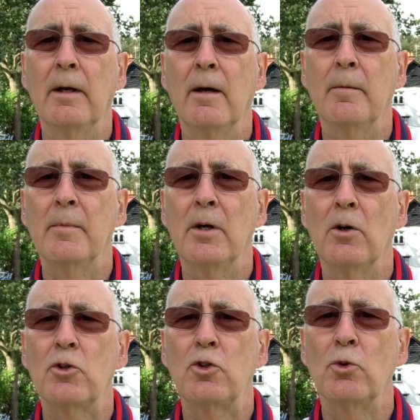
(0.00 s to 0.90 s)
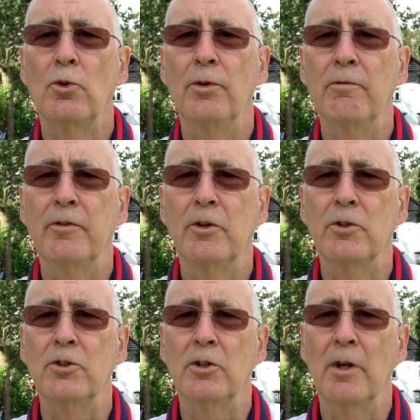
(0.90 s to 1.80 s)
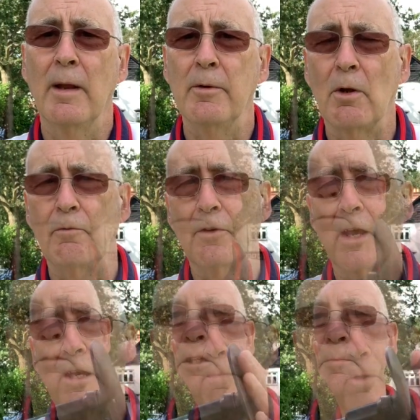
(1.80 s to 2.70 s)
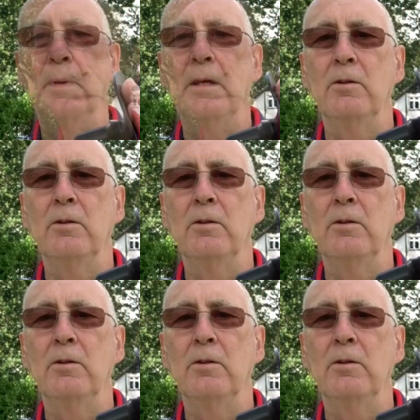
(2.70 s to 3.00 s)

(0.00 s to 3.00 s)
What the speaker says: a shortened version, and don't forget this bit.